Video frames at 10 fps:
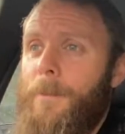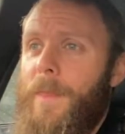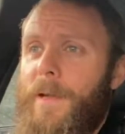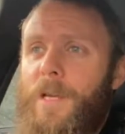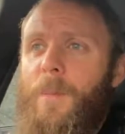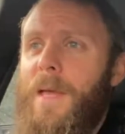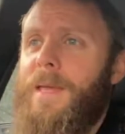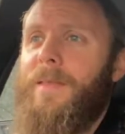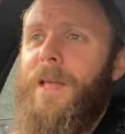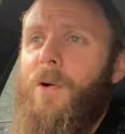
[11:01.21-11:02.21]
They're going to
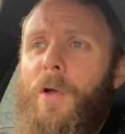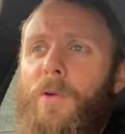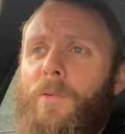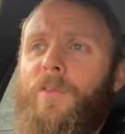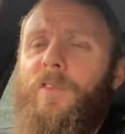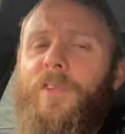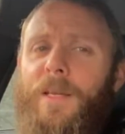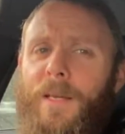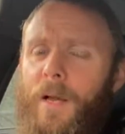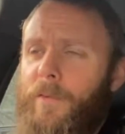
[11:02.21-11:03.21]
make their own
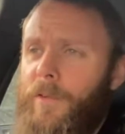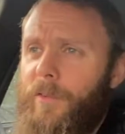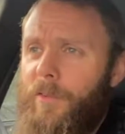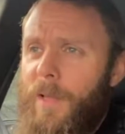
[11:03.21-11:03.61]
seat covers.